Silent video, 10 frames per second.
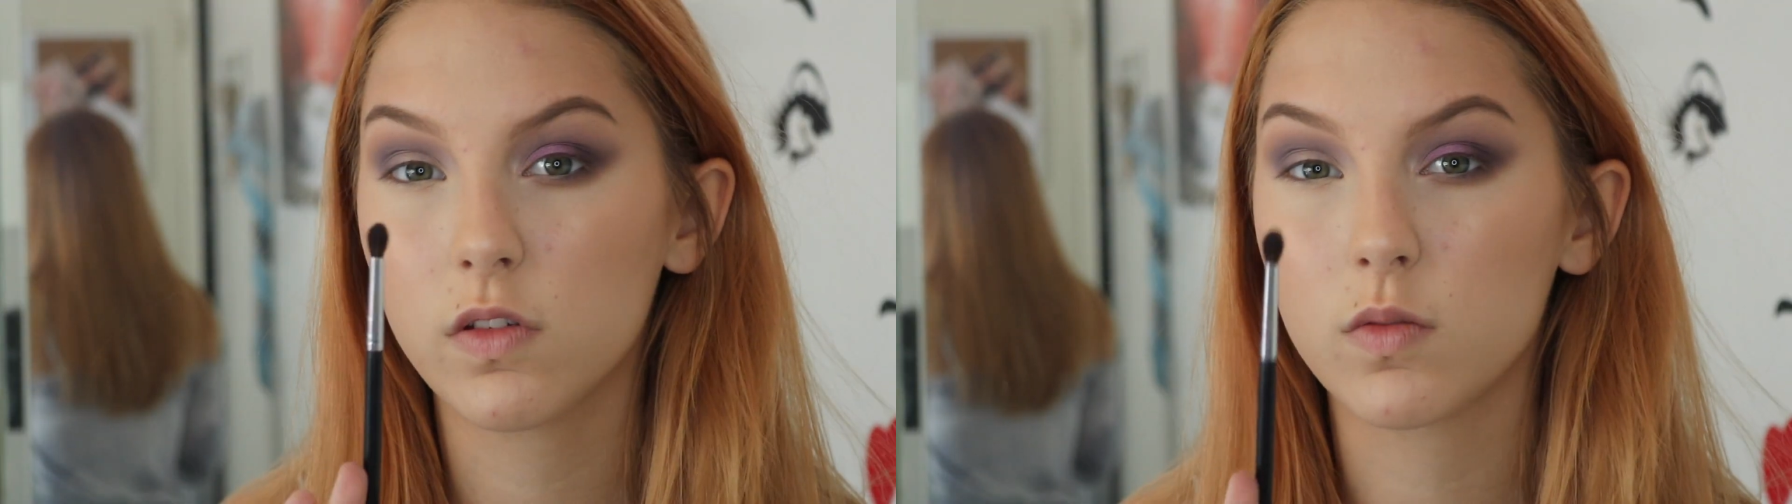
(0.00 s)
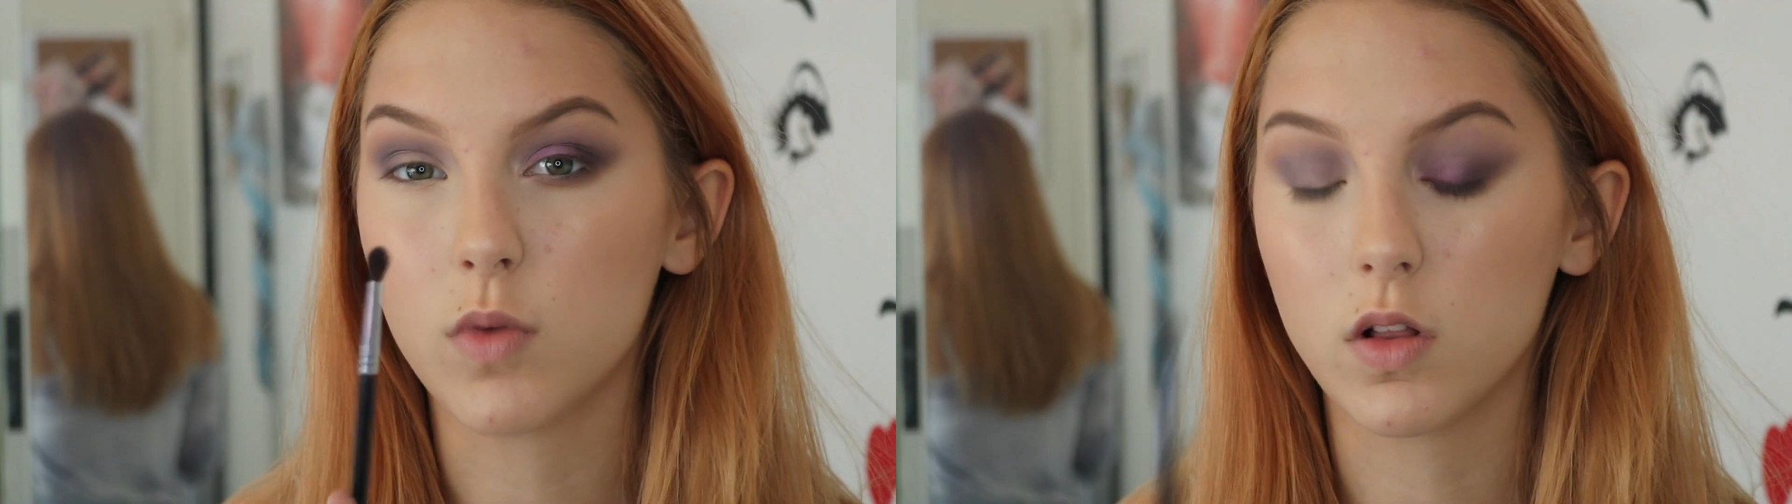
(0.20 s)

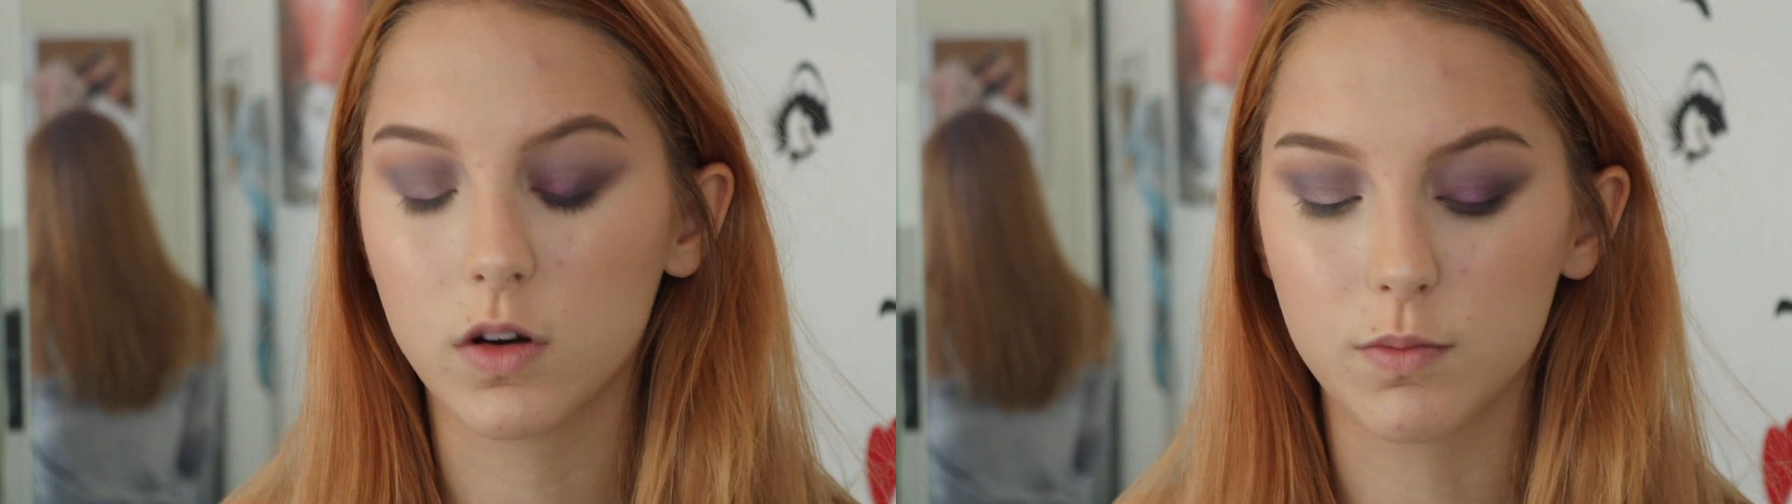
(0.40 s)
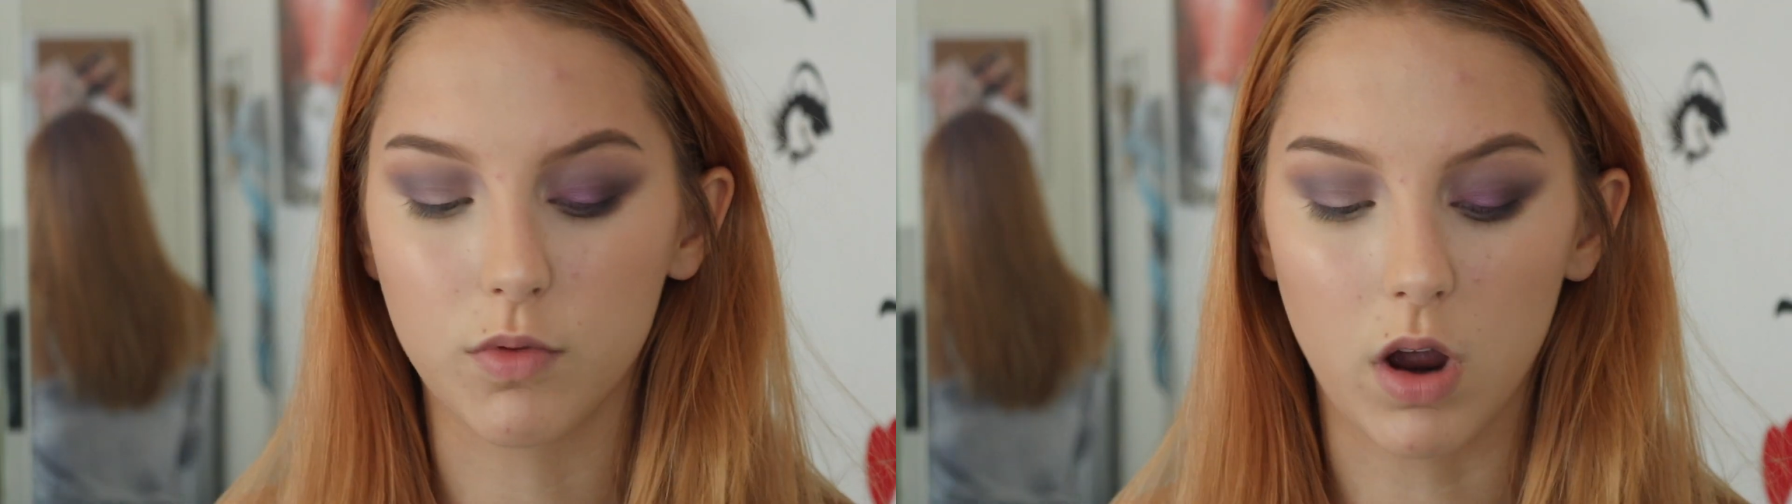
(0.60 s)

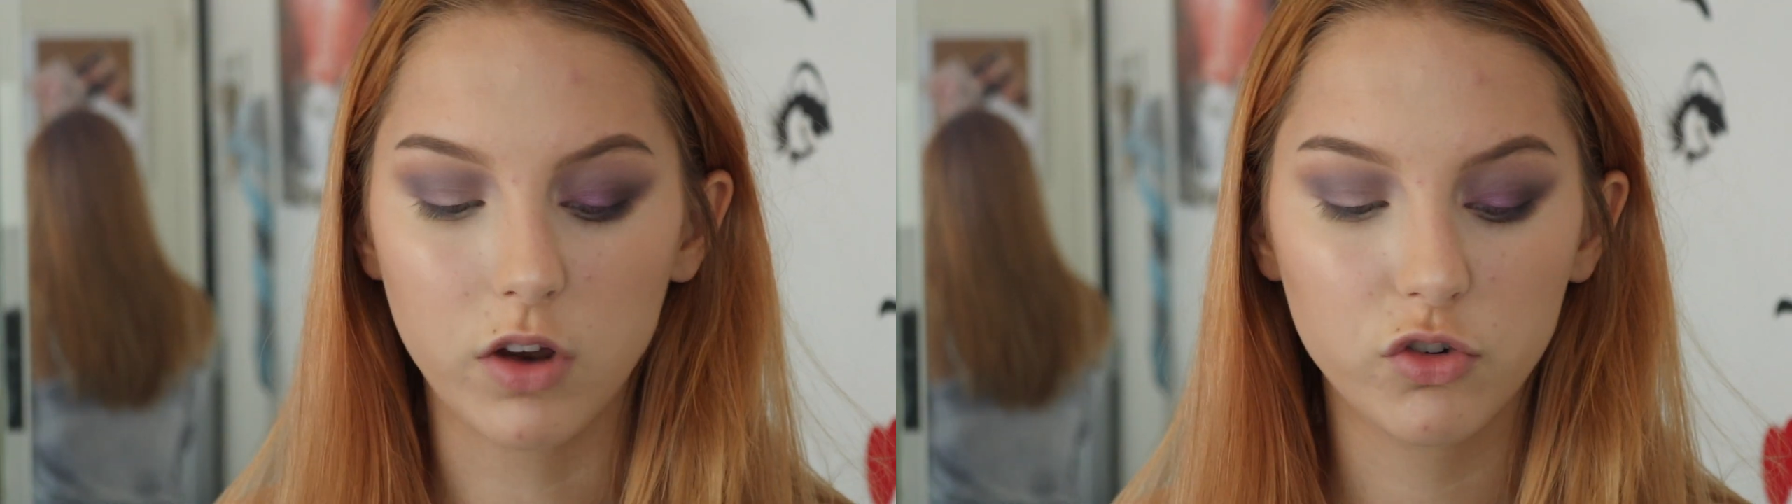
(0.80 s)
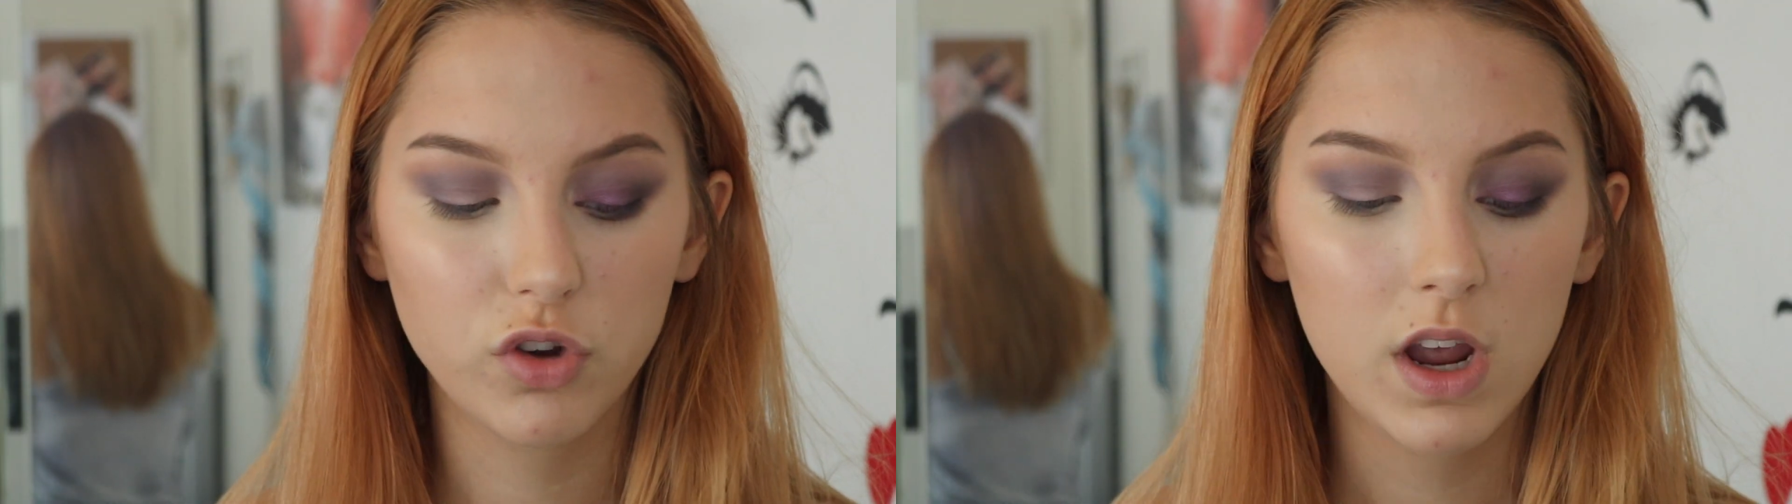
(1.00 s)
smaller
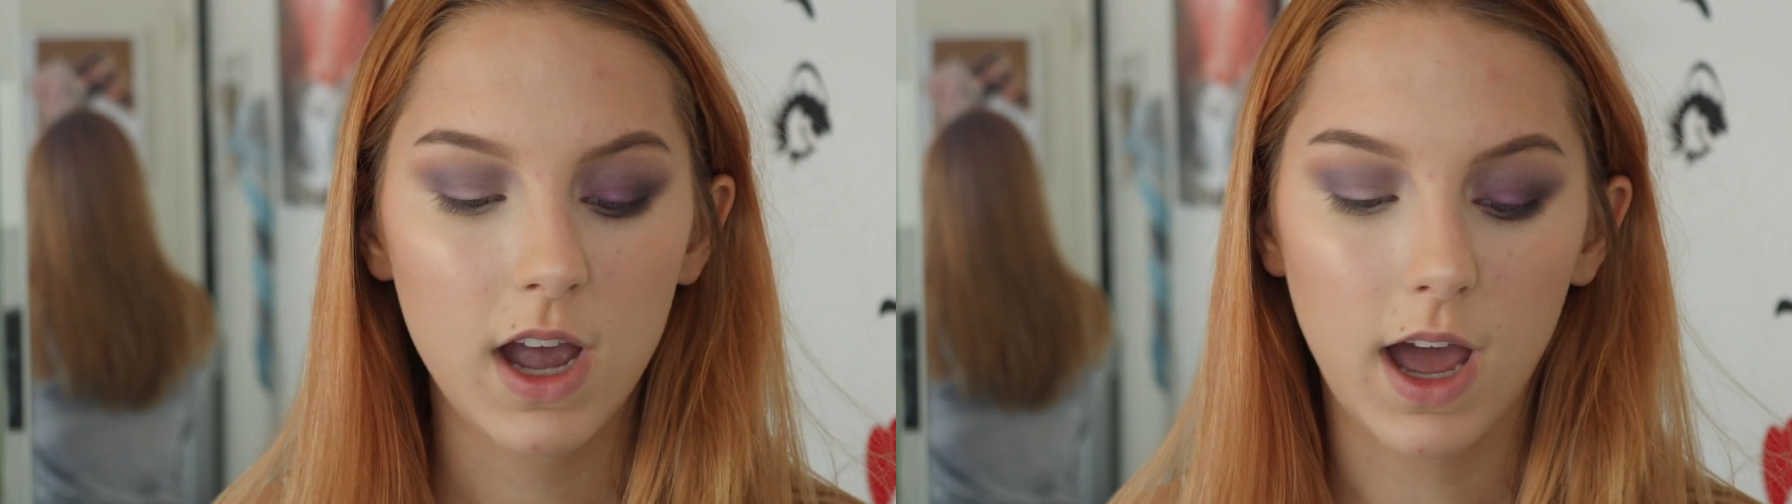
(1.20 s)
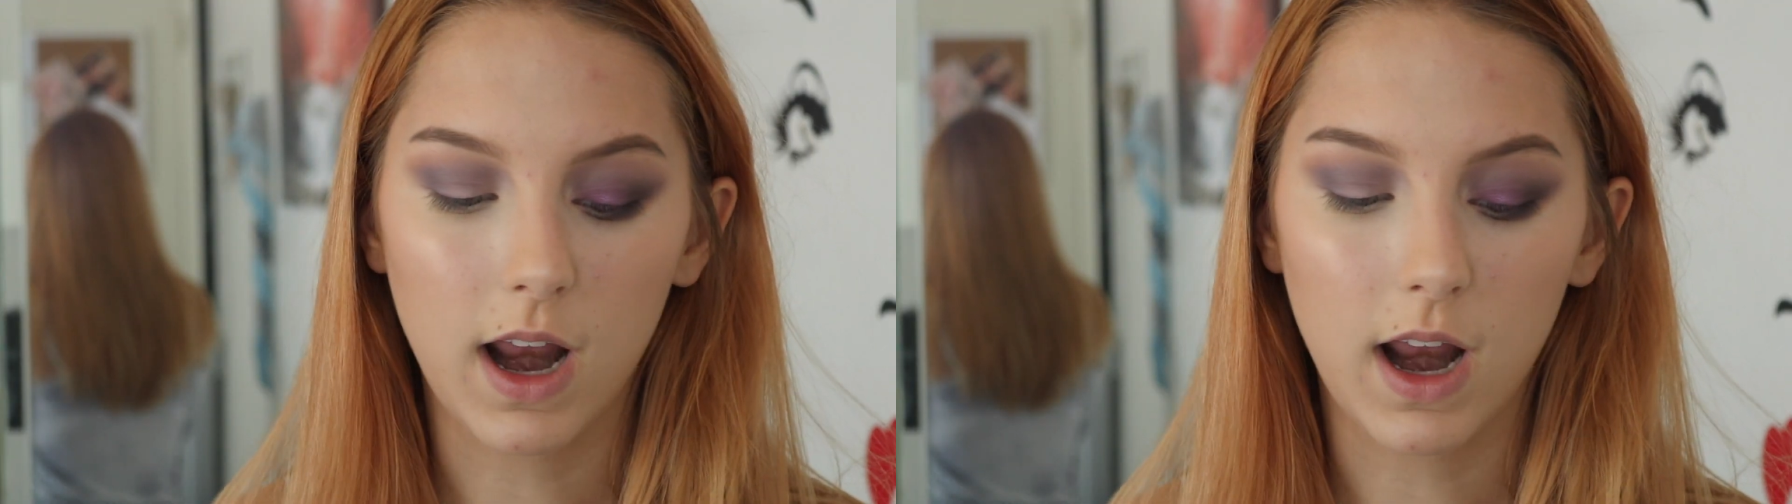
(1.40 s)
brush,